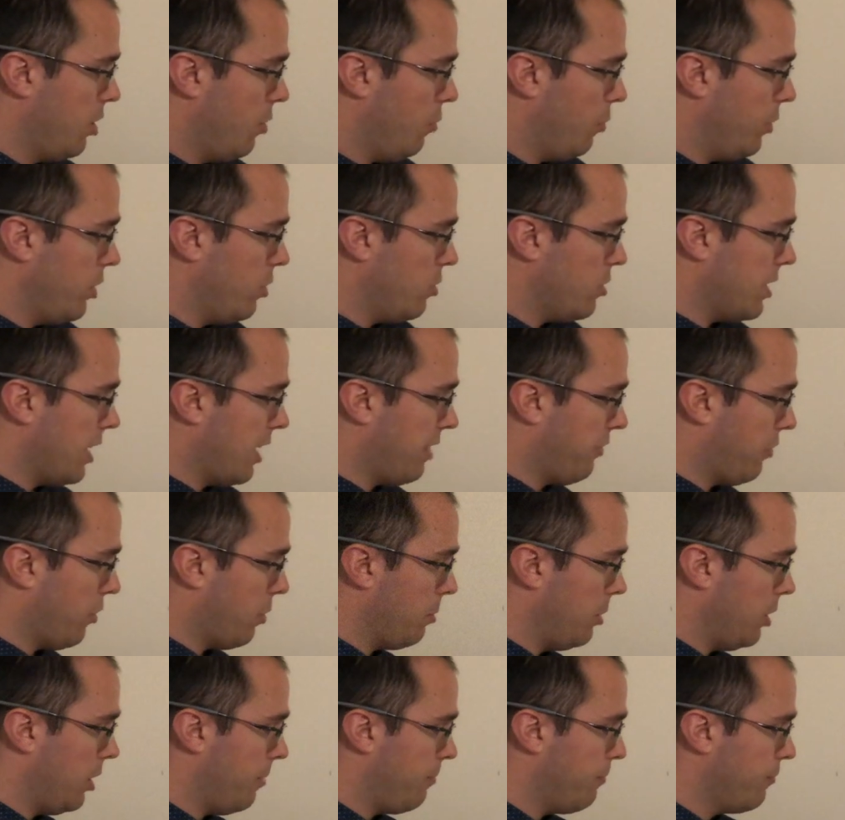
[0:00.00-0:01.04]
we use that
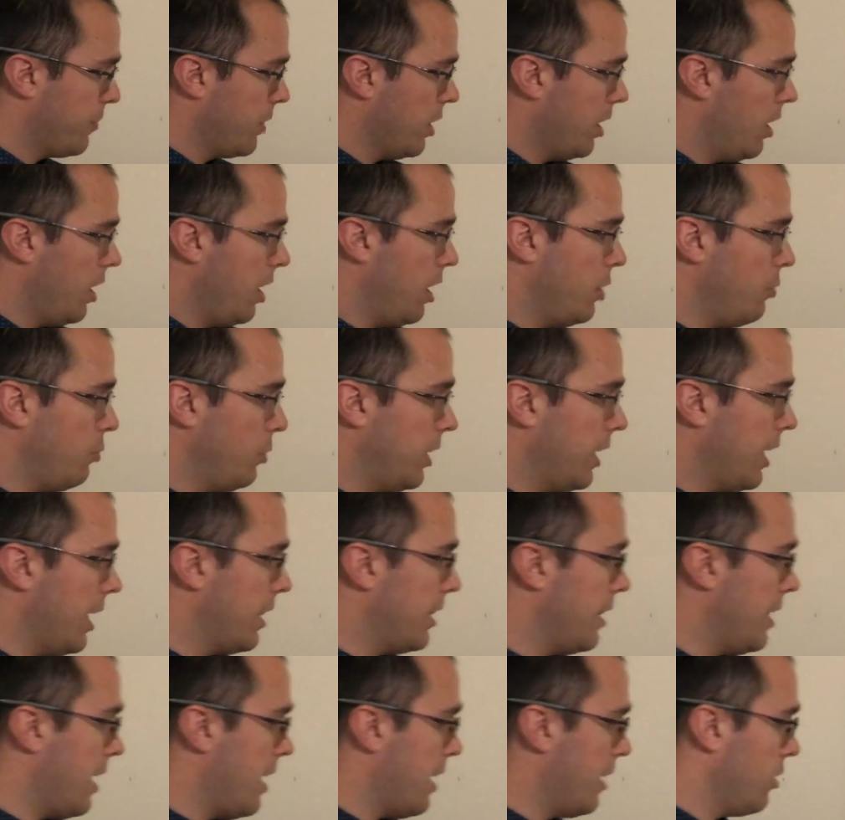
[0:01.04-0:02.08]
formula, and we get
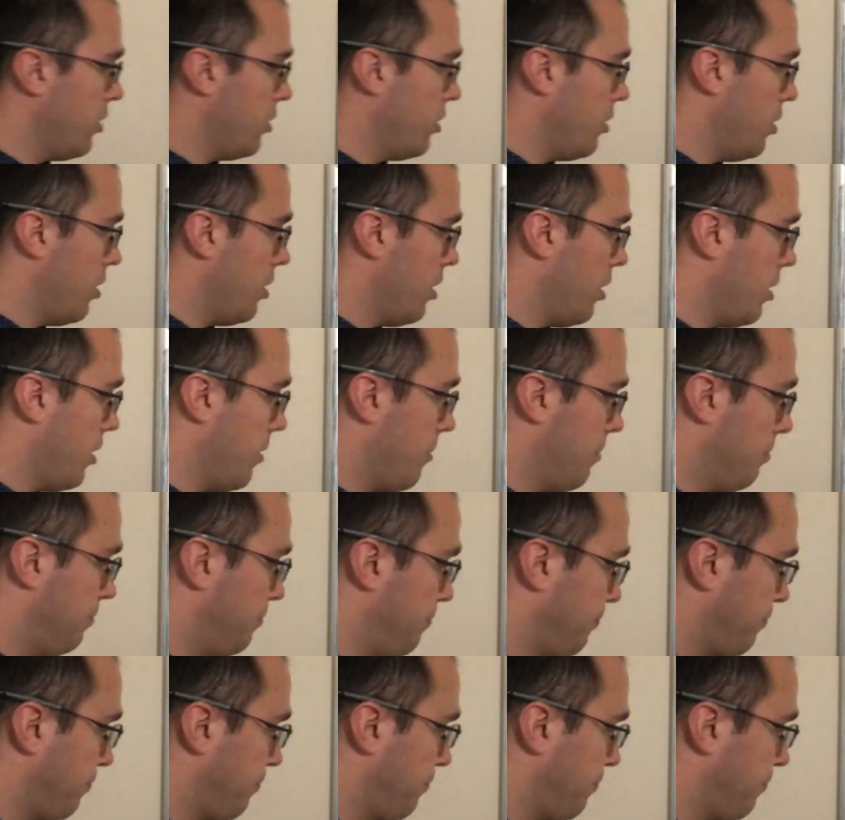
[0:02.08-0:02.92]
that the